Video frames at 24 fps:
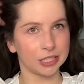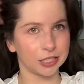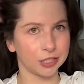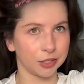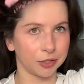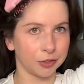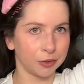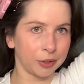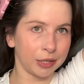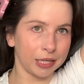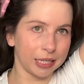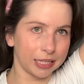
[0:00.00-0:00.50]

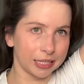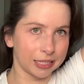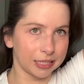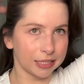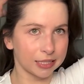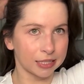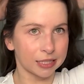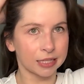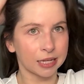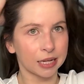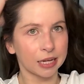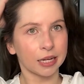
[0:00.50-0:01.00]
do
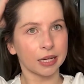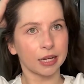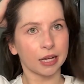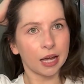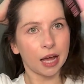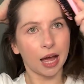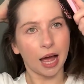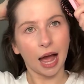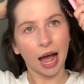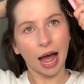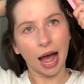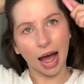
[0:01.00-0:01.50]
is
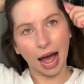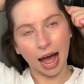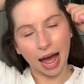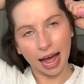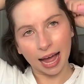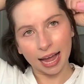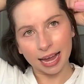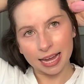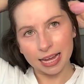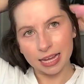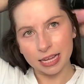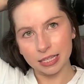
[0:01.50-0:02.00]

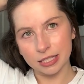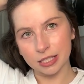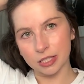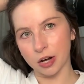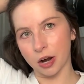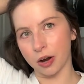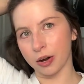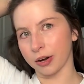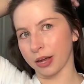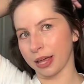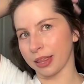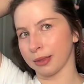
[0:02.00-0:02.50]
I
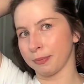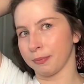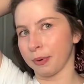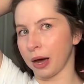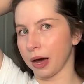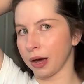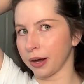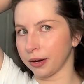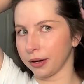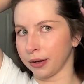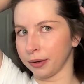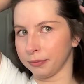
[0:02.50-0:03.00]
start at the
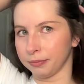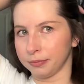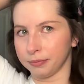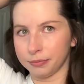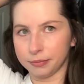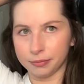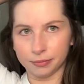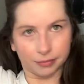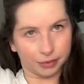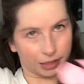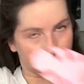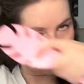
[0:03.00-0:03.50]
bottom,
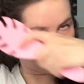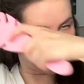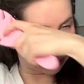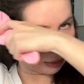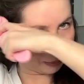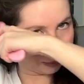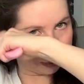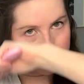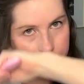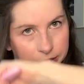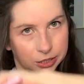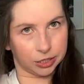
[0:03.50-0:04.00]
and what
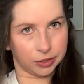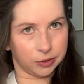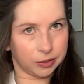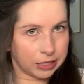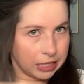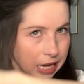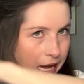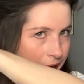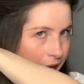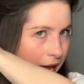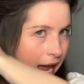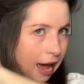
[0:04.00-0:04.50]
I'm going to do is
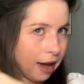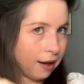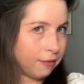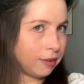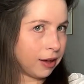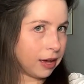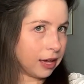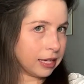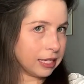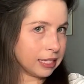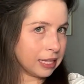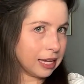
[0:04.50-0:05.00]
kind of have
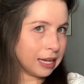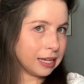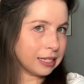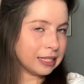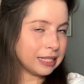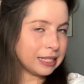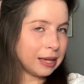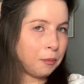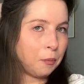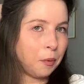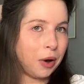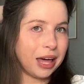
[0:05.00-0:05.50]
a
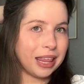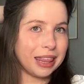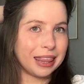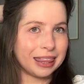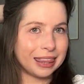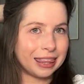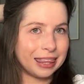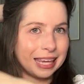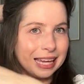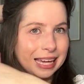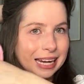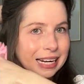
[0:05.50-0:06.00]
somewhat
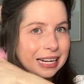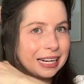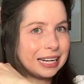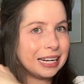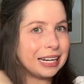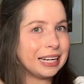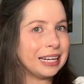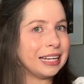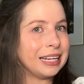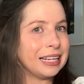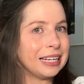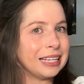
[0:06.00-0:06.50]
thin
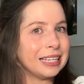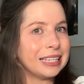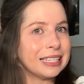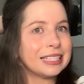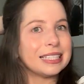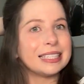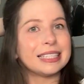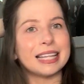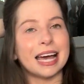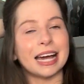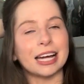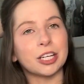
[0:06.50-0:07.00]

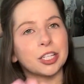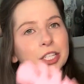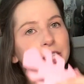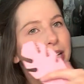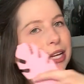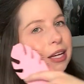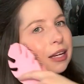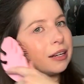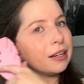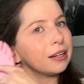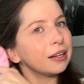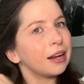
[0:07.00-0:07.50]

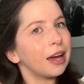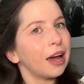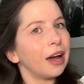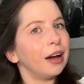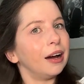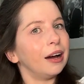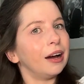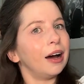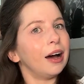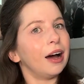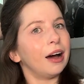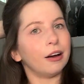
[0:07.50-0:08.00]
section
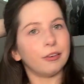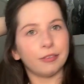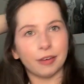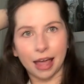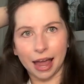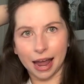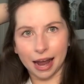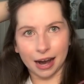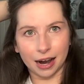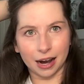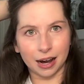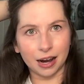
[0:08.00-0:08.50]
of
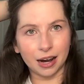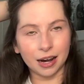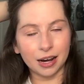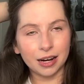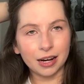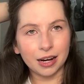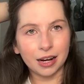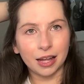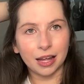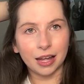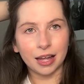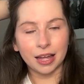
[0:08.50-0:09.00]
hair.
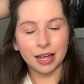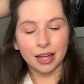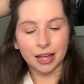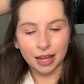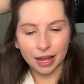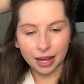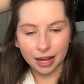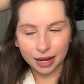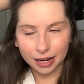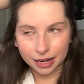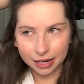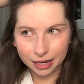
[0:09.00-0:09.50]

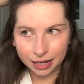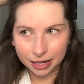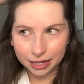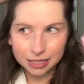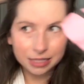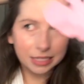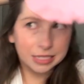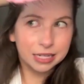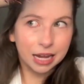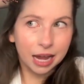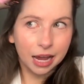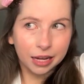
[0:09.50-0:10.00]

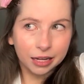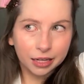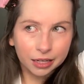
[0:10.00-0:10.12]
And